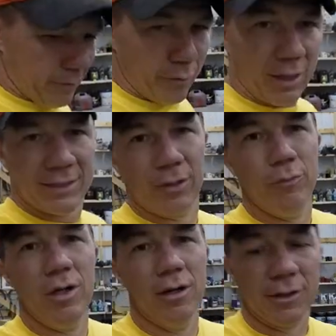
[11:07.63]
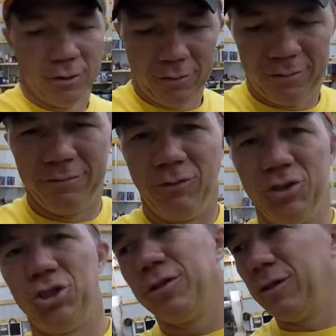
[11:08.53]
By some miracle, once
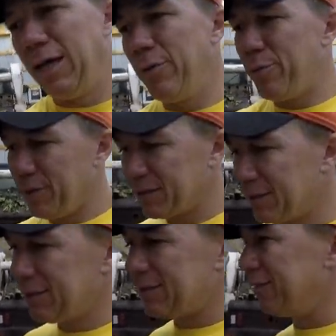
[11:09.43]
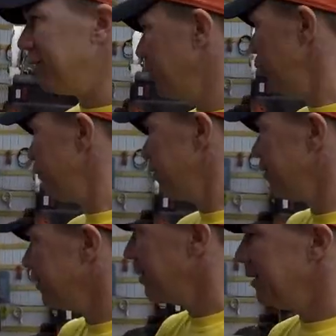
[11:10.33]
you climb up in the skid steer and you're
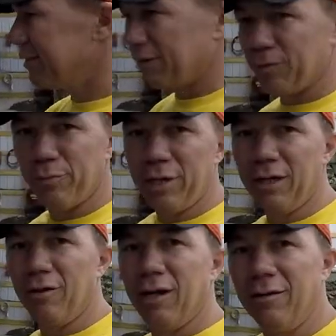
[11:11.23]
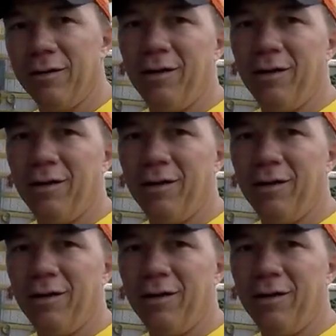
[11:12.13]
moving something big around,